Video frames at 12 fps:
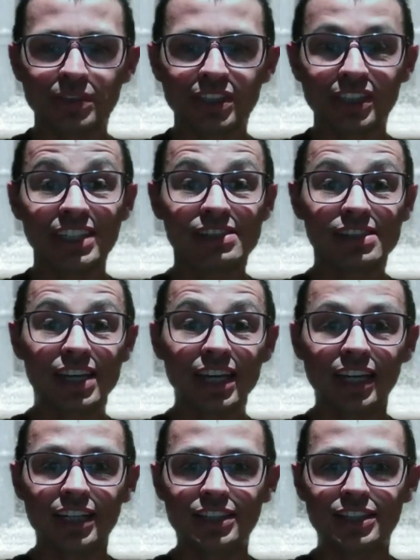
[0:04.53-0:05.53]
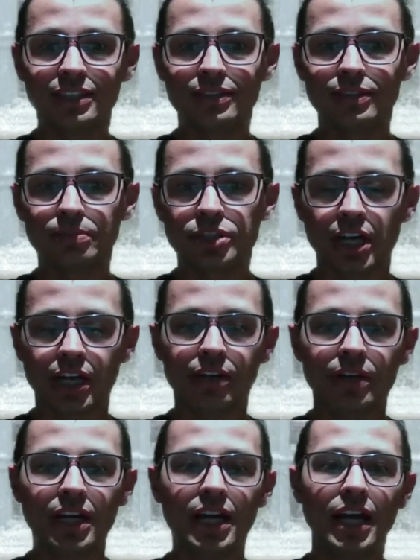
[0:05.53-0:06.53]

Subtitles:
to this English YouTube channel.